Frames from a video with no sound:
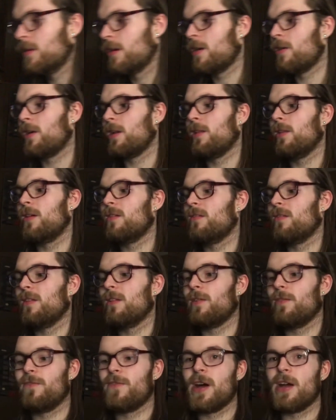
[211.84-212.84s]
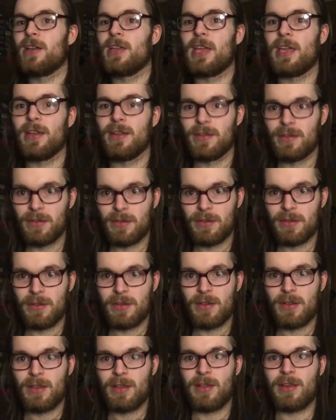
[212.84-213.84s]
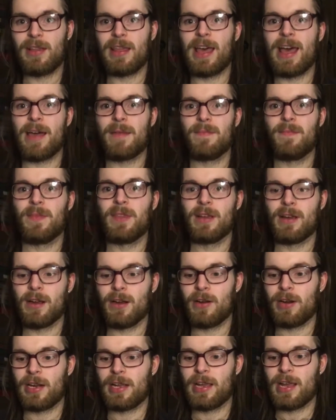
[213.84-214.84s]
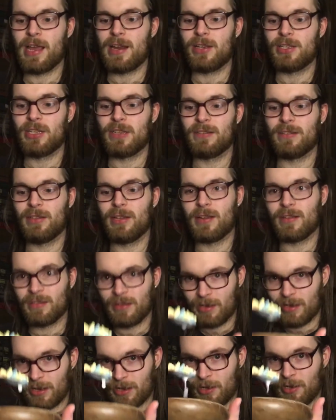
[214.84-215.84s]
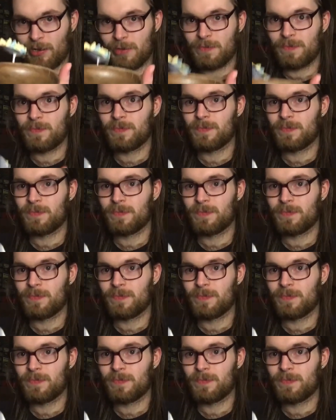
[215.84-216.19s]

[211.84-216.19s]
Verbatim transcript: Already looks a little funky. Look at that. Already kind of just looks a little